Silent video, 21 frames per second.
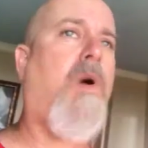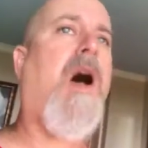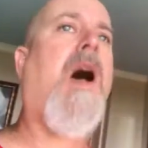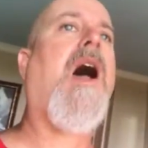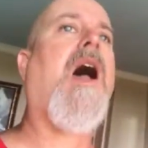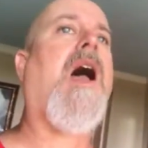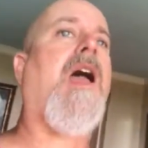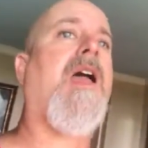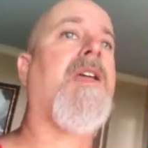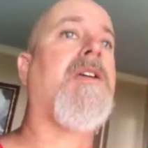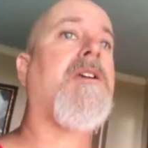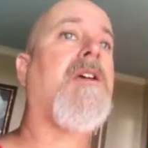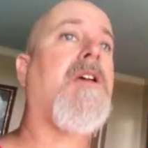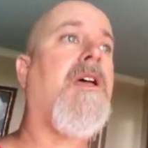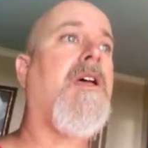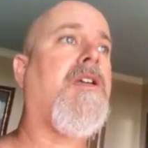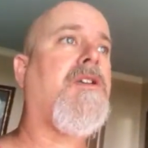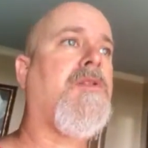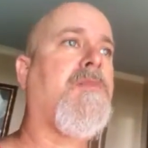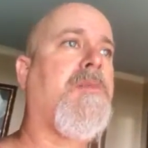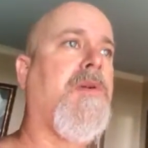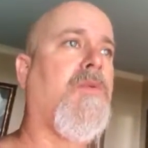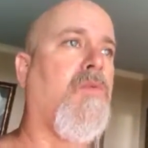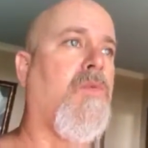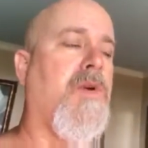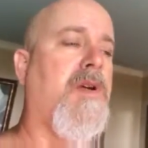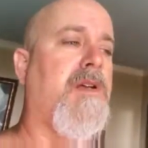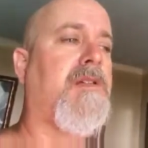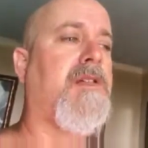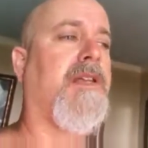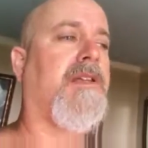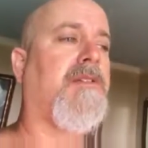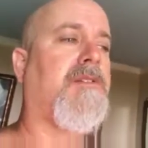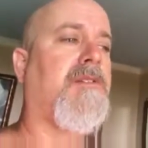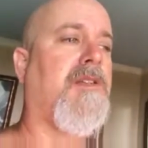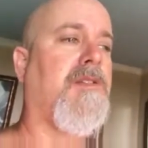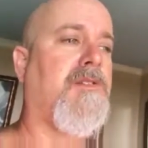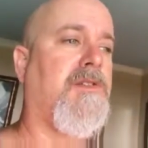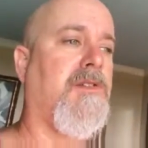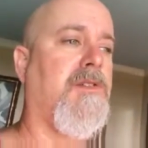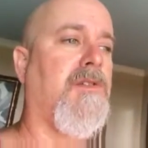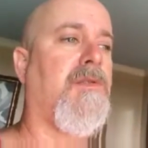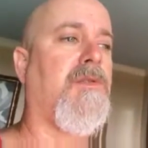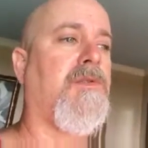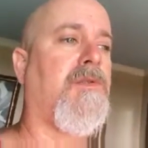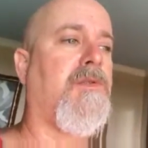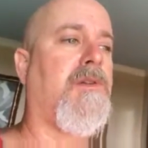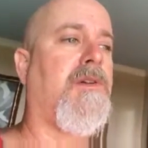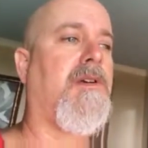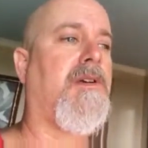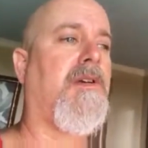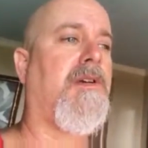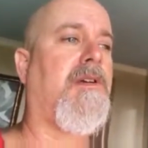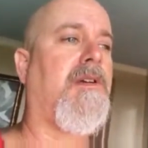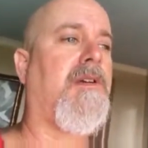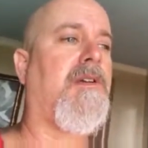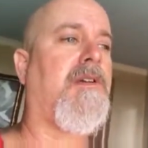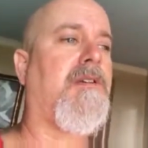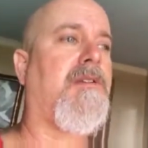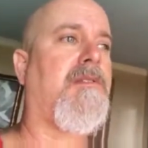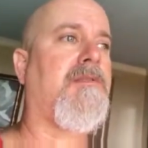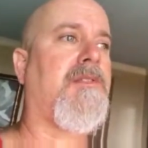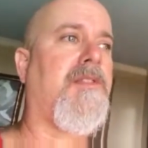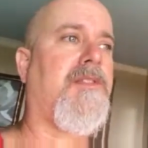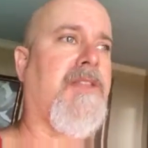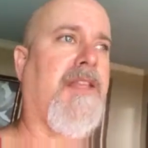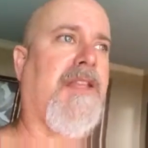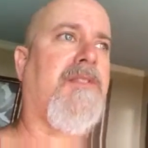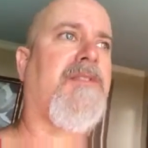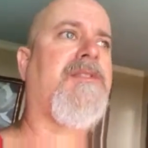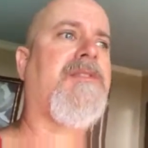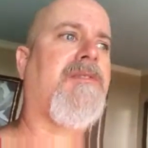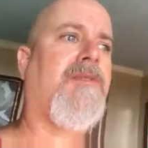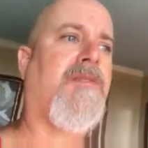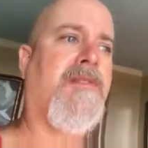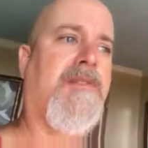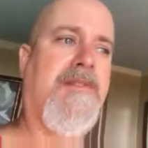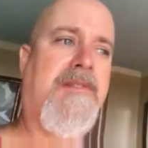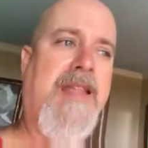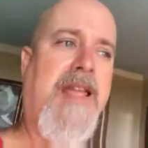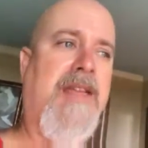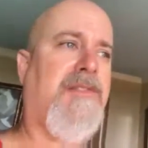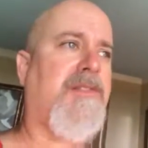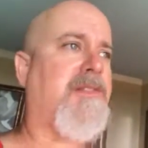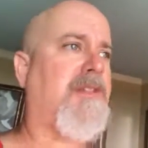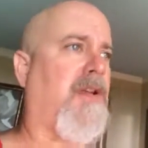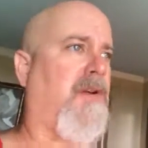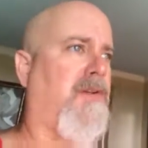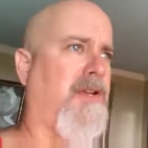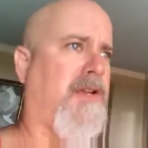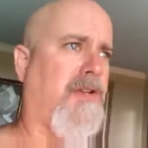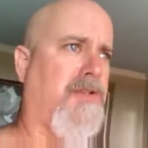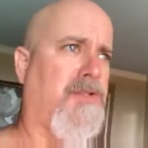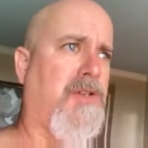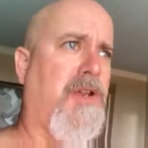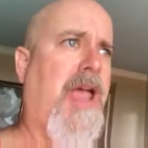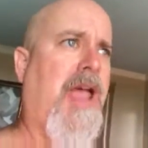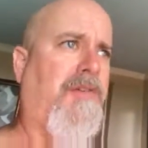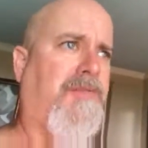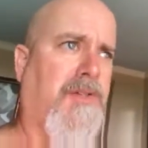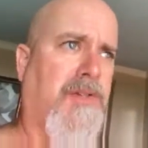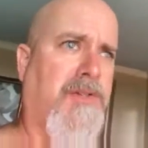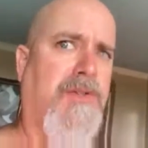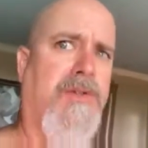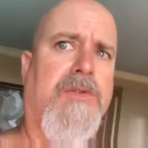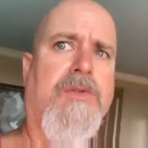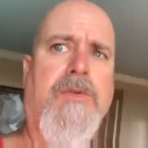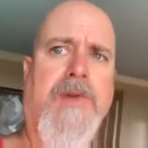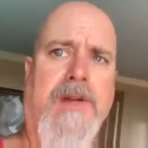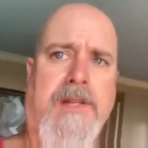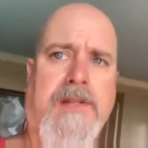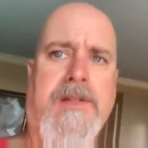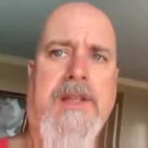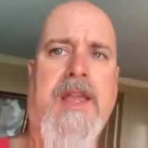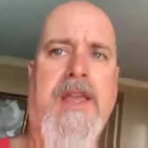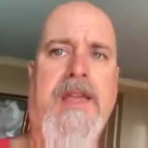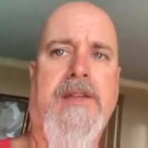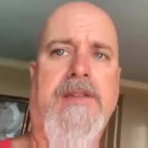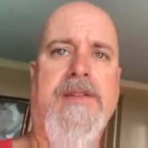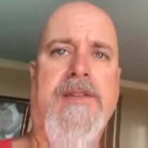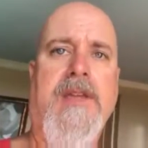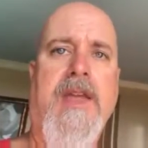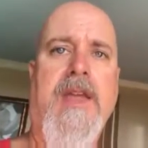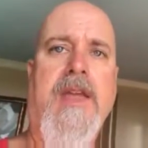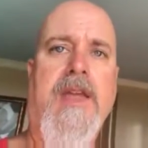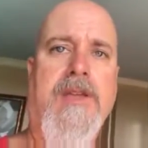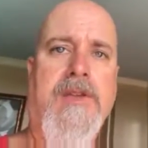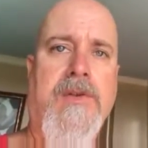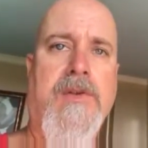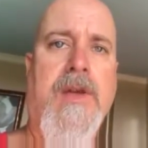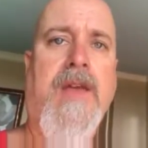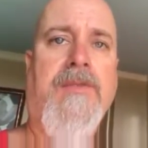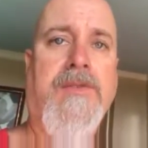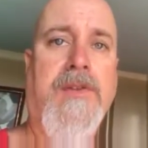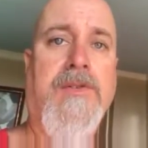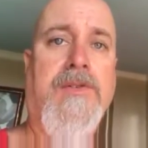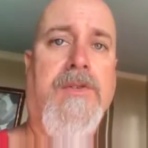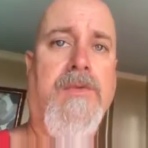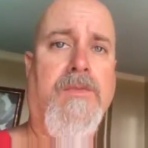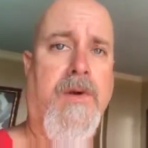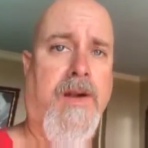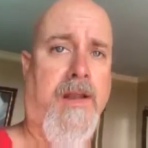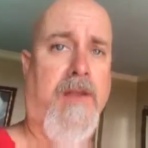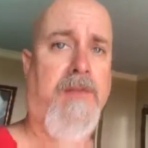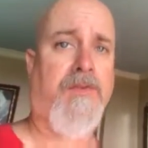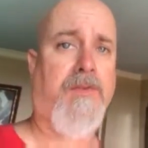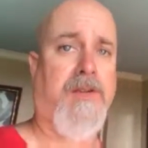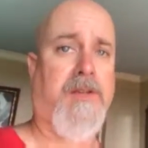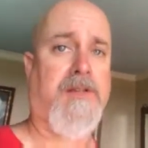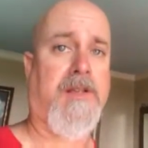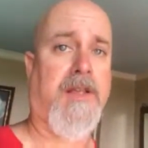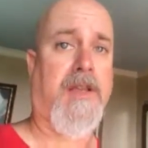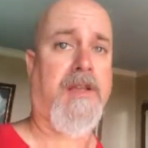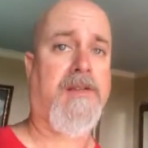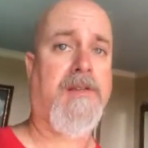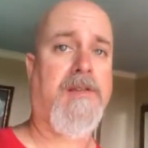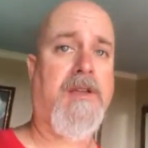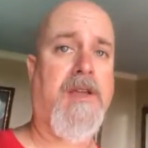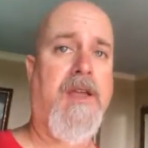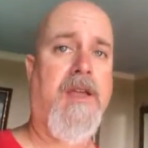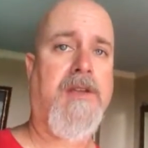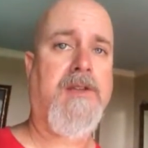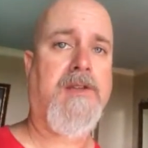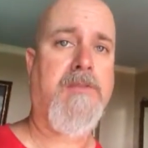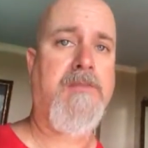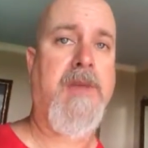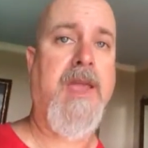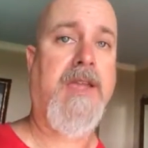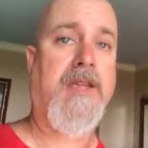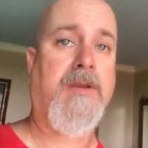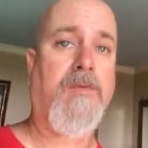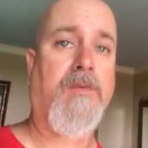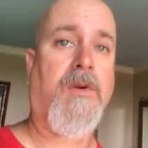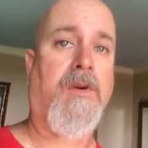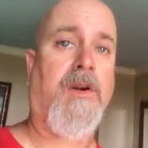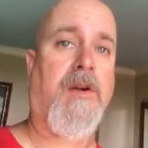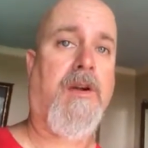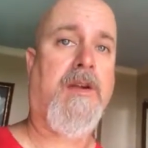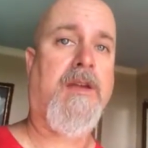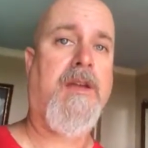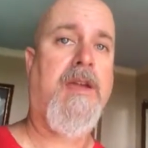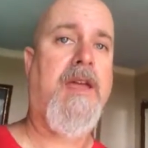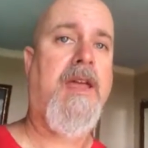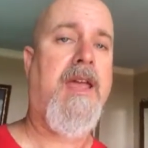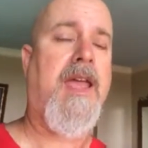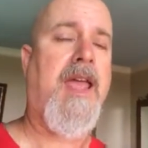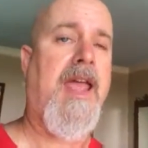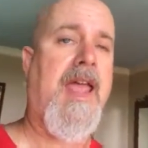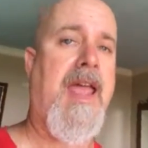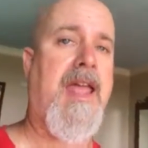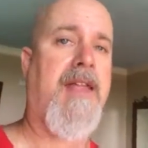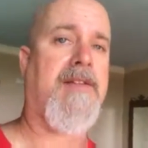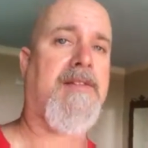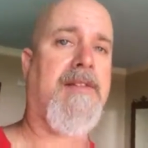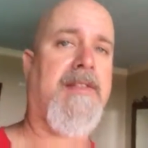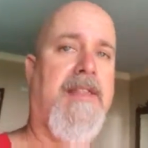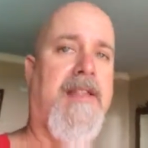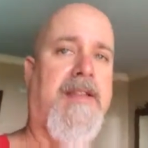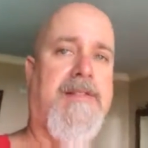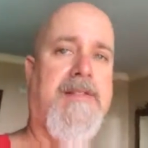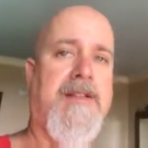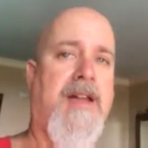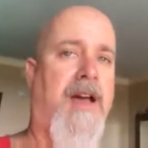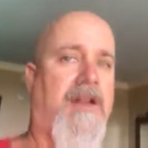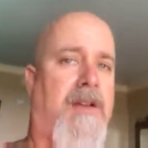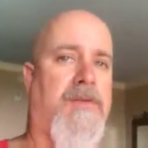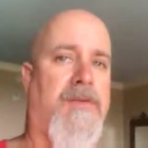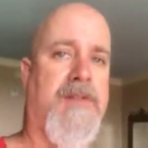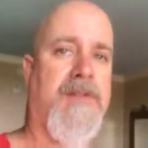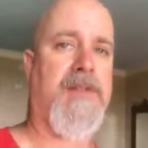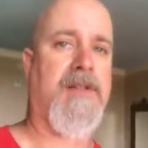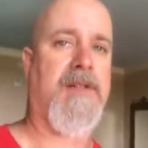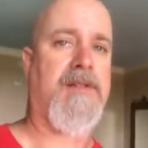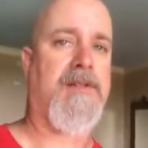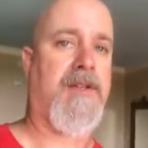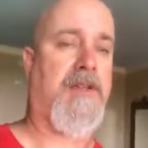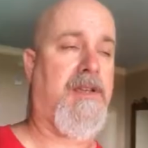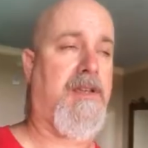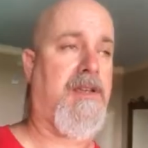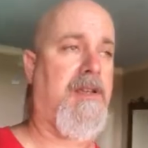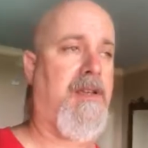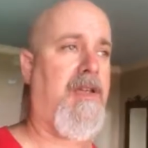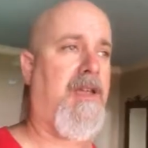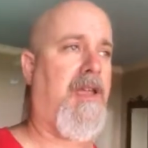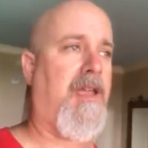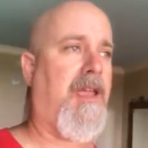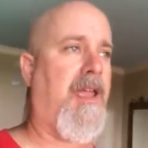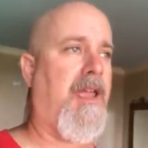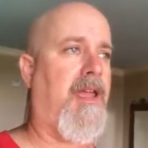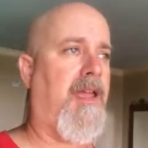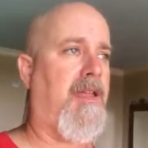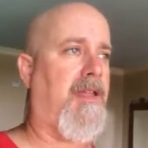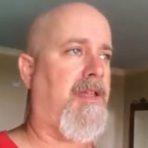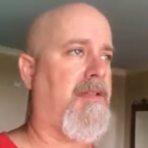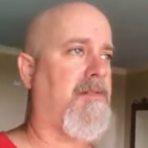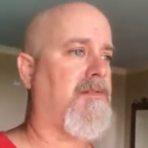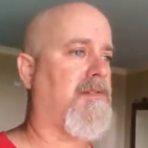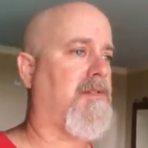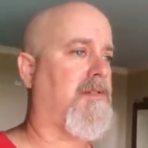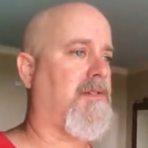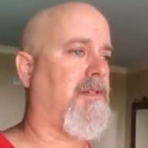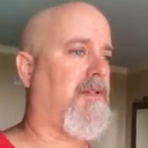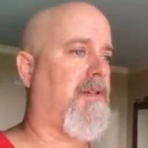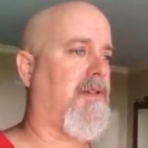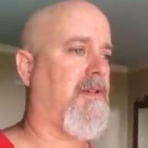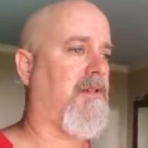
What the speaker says: why you'd be willing to do the things necessary, because you have to do what it takes. You have to do whatever it takes to make it work, and that's not always easy. And